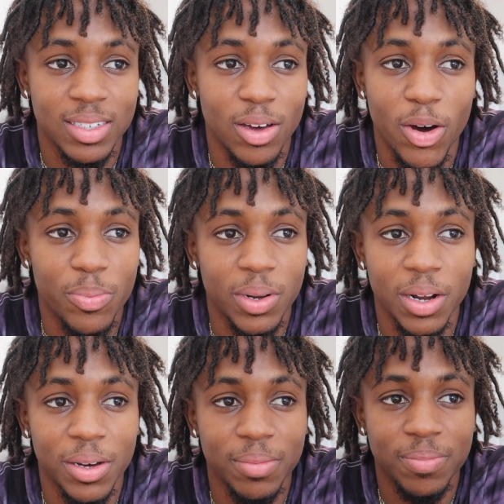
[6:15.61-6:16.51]
open
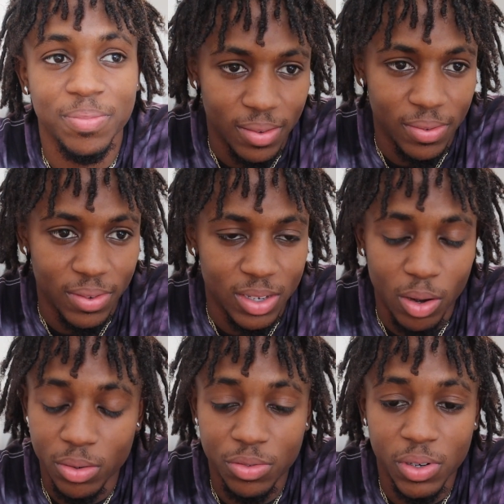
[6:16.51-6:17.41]
up.
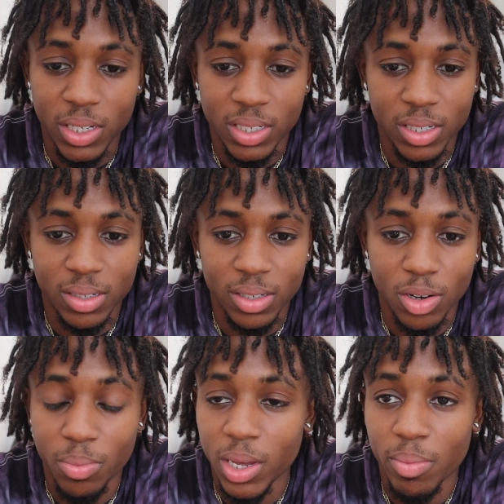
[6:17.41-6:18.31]
So it was really just, you
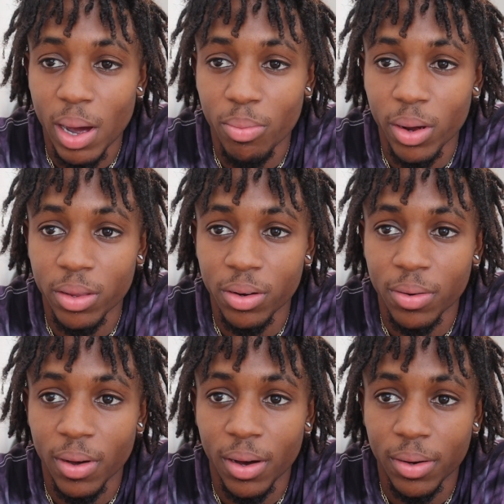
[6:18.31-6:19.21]
know, me and my brother
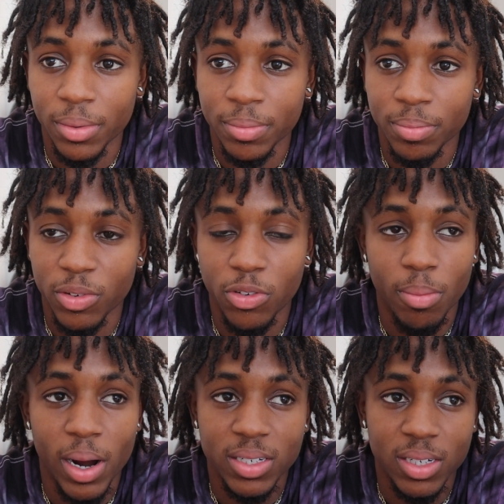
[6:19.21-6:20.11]
before
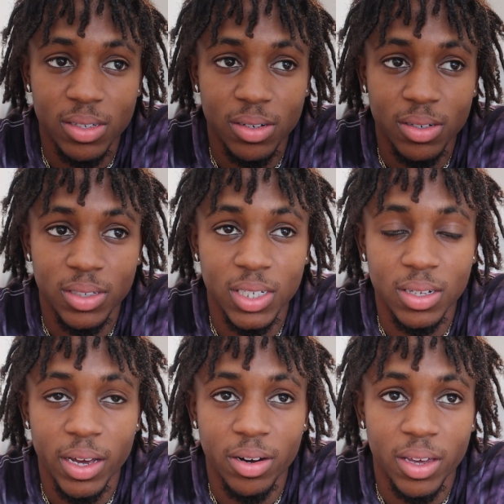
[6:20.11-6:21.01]
my sister. She
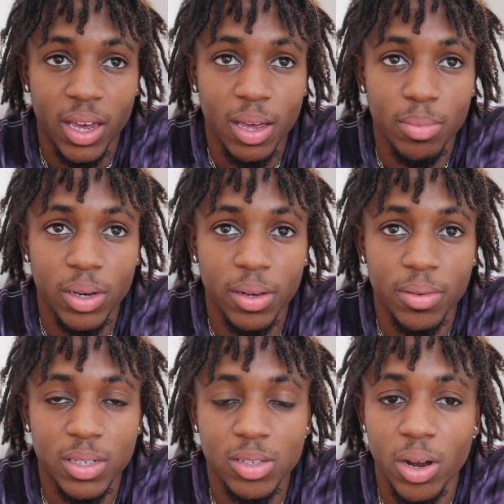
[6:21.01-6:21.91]
later came, but
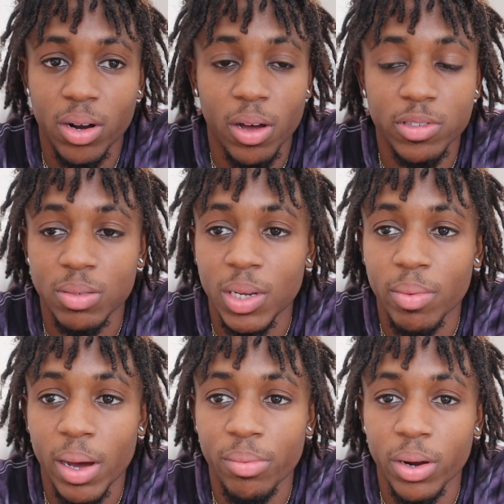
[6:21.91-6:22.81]
it started off just me
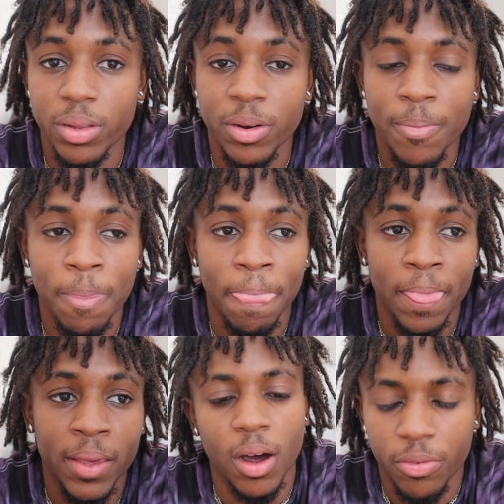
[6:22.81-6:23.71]
and my brother.
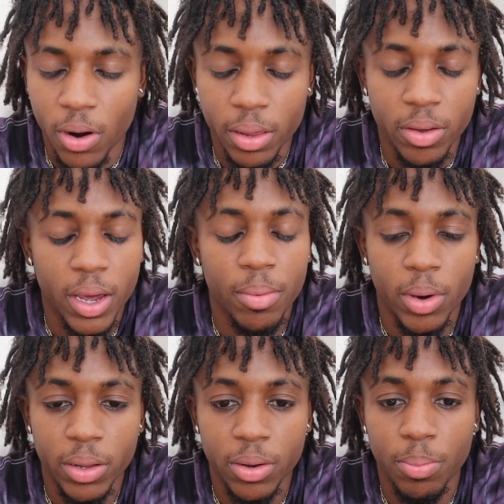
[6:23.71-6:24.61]
Our father and
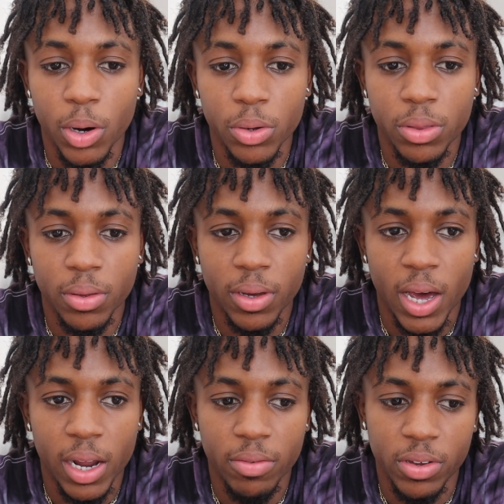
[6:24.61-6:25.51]
mother both
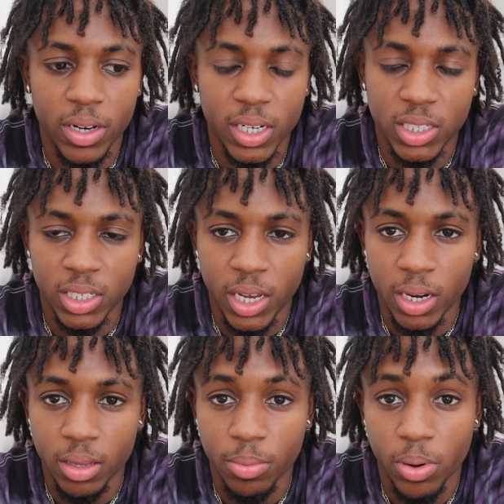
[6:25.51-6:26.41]
kind of
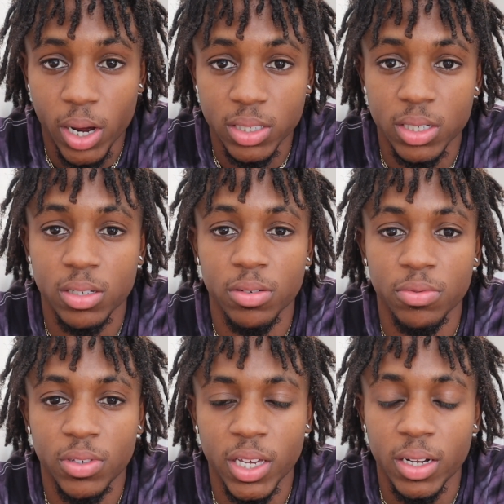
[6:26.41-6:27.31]
initiated the process
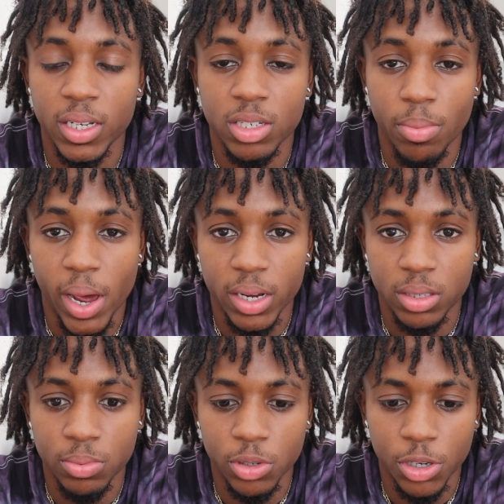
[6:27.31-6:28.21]
of getting into
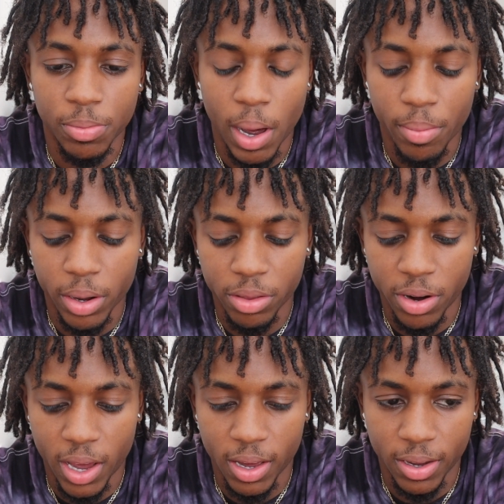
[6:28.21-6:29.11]
basketball. My mother
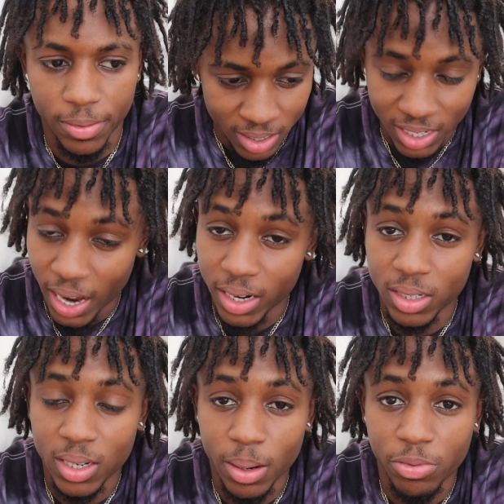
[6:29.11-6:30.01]
had signed
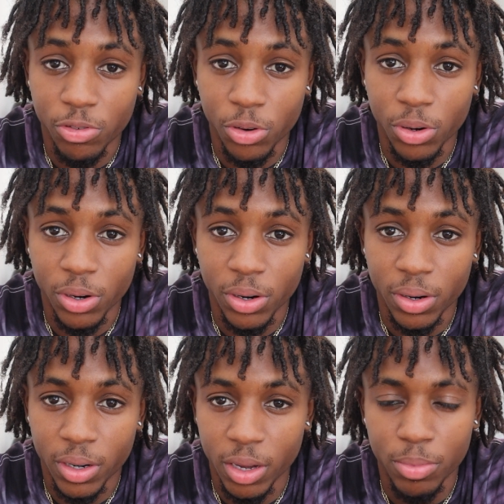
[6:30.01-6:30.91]
us up
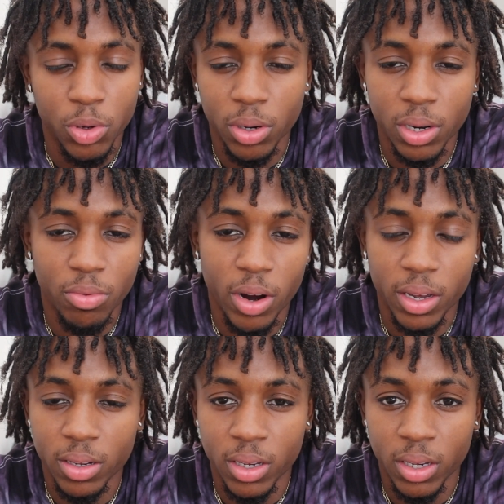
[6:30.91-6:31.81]
for community
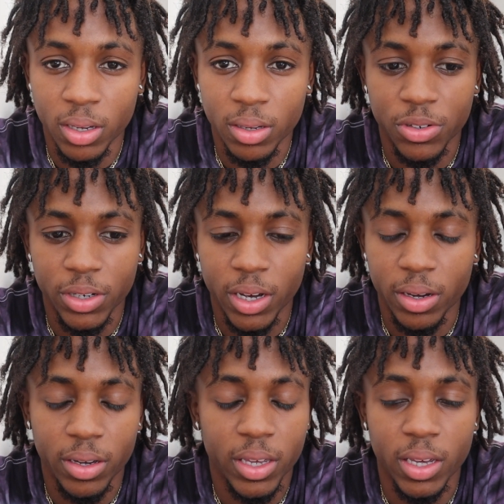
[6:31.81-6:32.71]
rec league for
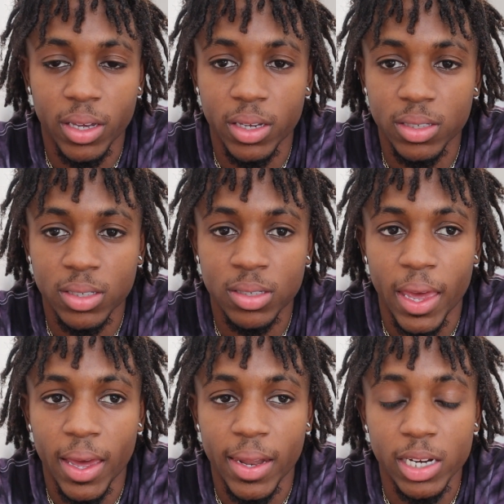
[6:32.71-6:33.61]
younger kids,
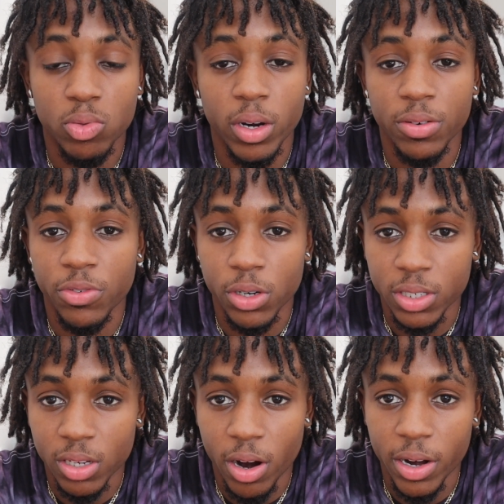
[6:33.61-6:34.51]
and that's where it first
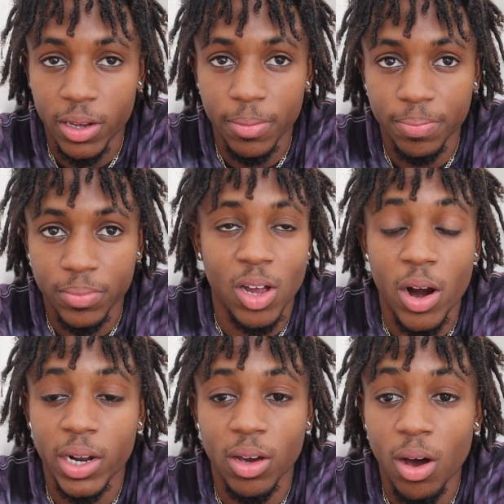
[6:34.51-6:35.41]
started.
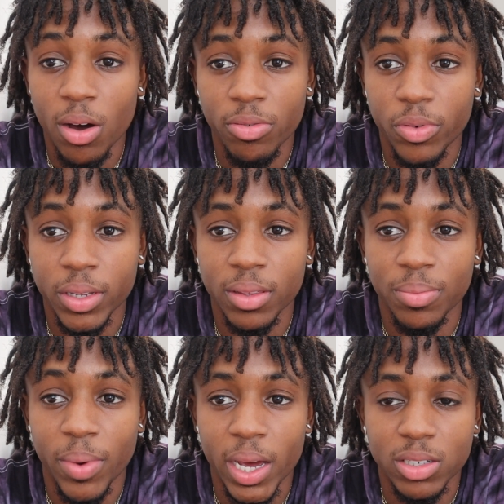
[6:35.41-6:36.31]
Starting off with
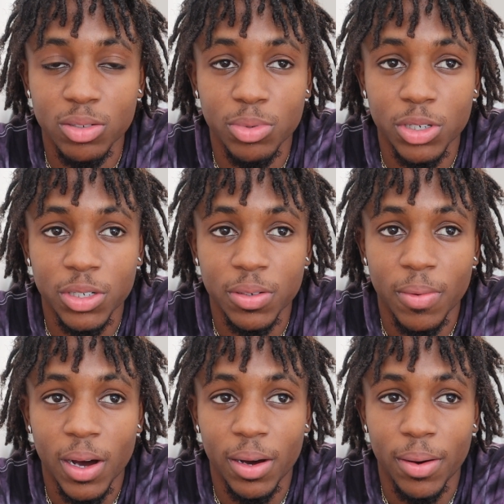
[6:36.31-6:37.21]
basketball,
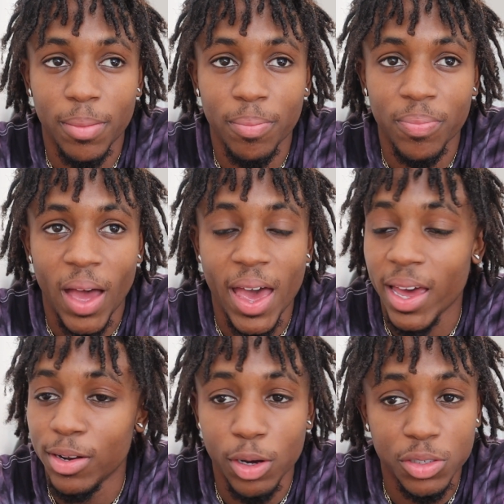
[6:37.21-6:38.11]
I
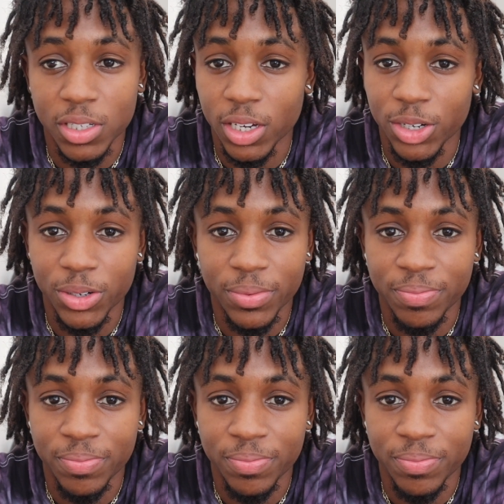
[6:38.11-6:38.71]
had no skill